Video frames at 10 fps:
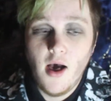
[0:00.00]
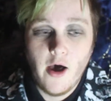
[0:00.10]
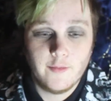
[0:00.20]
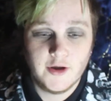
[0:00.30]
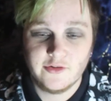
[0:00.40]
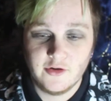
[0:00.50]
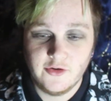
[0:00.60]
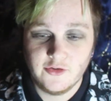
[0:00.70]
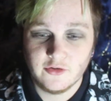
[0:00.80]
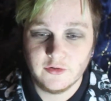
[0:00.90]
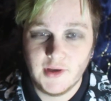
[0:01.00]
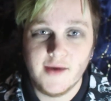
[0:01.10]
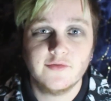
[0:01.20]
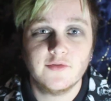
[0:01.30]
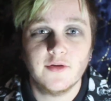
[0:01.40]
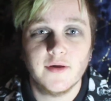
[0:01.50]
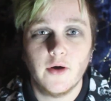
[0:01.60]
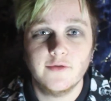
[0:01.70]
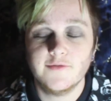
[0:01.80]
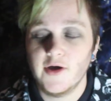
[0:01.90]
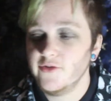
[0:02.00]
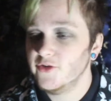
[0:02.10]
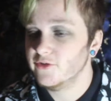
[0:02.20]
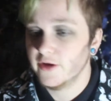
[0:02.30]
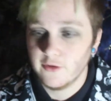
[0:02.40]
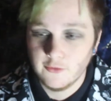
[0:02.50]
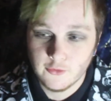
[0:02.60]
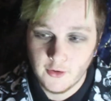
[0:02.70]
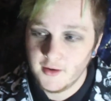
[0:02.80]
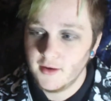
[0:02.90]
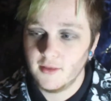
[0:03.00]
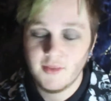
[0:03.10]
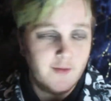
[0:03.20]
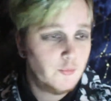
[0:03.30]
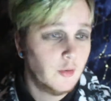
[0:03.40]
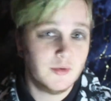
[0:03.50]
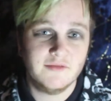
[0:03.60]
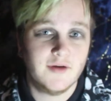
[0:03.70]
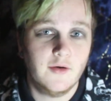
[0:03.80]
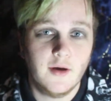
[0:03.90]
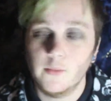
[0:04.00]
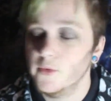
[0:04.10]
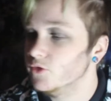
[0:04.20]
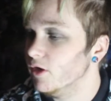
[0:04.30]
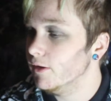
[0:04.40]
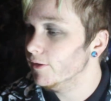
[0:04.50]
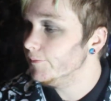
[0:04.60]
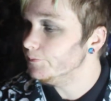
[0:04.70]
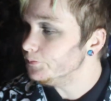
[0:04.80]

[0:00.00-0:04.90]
are basically just left to their own devices. They don't drink it. They probably found out what was going on.